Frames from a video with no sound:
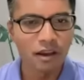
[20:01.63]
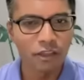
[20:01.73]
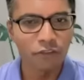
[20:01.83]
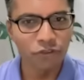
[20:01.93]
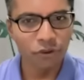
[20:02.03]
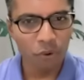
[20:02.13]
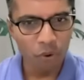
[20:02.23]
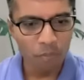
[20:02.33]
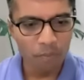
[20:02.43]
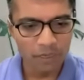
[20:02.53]
If you're
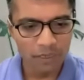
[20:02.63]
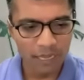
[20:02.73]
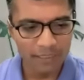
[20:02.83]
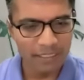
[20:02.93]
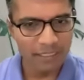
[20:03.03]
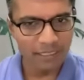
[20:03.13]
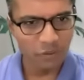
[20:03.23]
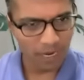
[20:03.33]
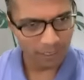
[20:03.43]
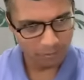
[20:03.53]
open, I think
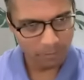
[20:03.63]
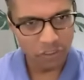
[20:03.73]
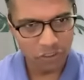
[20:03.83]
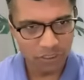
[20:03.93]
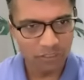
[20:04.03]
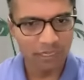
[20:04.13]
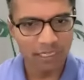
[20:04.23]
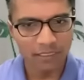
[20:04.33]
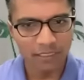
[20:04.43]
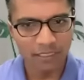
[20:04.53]
you kind of mentioned,
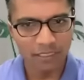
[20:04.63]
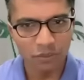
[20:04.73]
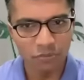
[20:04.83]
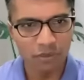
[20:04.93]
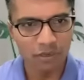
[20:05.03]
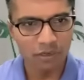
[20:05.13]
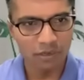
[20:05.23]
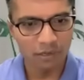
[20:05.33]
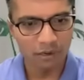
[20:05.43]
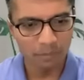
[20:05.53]
right? I think
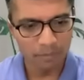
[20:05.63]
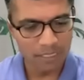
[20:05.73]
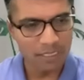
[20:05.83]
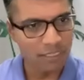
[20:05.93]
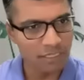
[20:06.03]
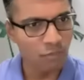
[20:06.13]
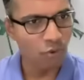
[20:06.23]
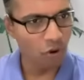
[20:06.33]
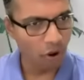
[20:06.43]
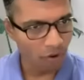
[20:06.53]
your business is
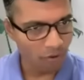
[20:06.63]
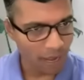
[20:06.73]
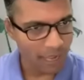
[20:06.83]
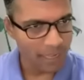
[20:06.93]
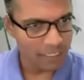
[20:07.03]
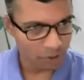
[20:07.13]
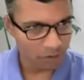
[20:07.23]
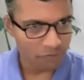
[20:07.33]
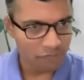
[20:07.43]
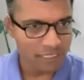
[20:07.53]
more online. It's not
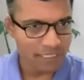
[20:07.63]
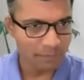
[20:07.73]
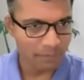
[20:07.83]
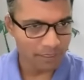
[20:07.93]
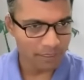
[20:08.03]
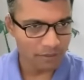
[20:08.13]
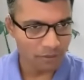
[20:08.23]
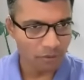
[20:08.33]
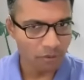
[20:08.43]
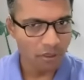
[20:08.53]
of a physical presence.
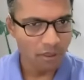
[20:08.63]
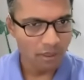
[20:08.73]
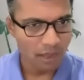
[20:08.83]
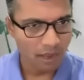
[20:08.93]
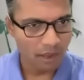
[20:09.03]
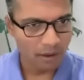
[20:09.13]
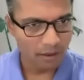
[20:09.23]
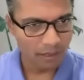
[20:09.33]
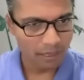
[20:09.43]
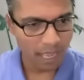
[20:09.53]
So
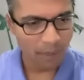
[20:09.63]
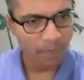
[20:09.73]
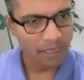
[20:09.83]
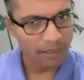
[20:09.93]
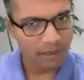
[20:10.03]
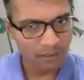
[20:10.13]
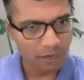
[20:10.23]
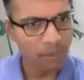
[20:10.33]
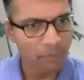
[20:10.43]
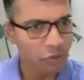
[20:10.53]
maybe
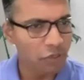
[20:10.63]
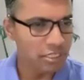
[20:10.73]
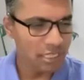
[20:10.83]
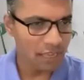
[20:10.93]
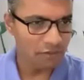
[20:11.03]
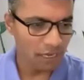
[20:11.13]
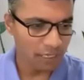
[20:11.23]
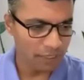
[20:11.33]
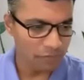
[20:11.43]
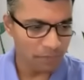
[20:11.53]
you can say,
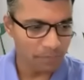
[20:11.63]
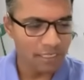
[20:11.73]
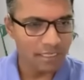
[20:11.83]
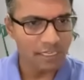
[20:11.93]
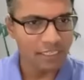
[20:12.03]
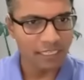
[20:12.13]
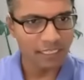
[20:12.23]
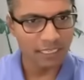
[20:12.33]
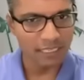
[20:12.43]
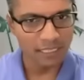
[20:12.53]
give some insights,
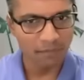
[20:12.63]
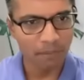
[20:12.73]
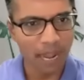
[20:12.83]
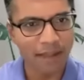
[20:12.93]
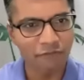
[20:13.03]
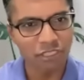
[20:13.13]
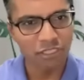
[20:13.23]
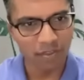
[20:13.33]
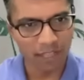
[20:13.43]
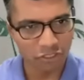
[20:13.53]
like, is the plan with
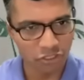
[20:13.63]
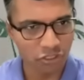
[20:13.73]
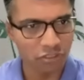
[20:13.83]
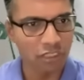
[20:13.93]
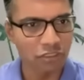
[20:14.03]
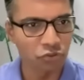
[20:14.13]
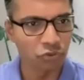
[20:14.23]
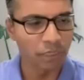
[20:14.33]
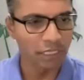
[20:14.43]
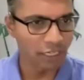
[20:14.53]
the transition that you
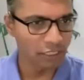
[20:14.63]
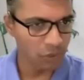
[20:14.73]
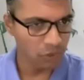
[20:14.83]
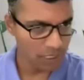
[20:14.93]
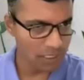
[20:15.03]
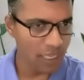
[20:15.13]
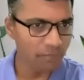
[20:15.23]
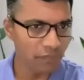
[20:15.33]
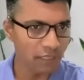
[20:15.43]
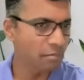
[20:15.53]
will be continuing the
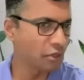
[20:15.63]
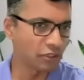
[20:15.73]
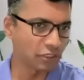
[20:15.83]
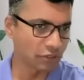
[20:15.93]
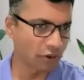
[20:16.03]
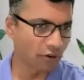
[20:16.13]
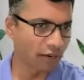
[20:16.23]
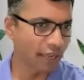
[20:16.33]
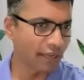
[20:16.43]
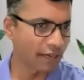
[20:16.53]
same thing because it's
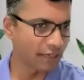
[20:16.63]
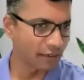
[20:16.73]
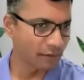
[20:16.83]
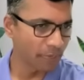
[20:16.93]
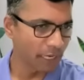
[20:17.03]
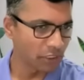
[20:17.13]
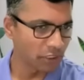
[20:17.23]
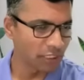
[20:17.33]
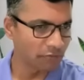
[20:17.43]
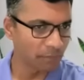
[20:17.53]
online and
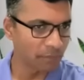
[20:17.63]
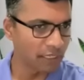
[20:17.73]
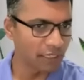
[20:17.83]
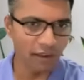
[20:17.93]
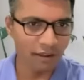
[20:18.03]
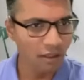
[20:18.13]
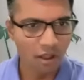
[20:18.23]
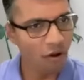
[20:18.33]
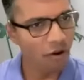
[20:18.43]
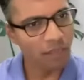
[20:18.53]
managing it from India?
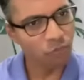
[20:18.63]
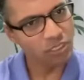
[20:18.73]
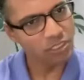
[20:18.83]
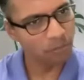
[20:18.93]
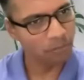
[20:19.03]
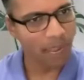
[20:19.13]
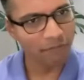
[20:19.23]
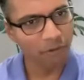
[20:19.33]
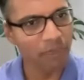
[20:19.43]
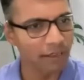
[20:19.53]
Or like, what's your
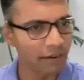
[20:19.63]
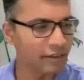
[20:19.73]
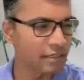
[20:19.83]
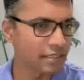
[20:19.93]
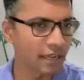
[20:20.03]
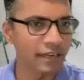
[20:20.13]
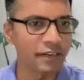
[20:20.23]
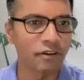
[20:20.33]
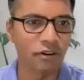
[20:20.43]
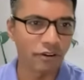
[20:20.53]
plan from a career
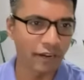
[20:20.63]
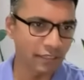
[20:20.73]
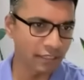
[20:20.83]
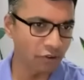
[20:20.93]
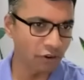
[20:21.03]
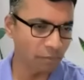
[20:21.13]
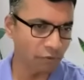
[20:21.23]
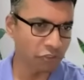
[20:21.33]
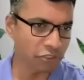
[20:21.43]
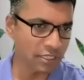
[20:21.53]
side or anything on a
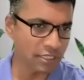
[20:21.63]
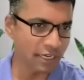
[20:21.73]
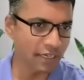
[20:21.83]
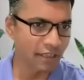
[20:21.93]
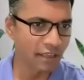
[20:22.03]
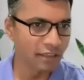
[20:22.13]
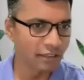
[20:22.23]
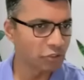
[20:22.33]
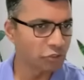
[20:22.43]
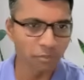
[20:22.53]
professional side
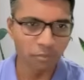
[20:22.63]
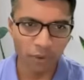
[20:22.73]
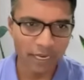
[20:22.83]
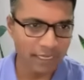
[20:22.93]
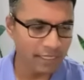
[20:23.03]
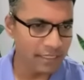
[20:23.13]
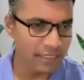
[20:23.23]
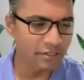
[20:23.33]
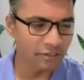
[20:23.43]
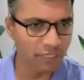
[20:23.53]
that you can provide any
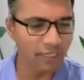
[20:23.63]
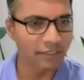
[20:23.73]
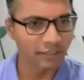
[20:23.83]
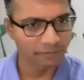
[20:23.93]
insights on that?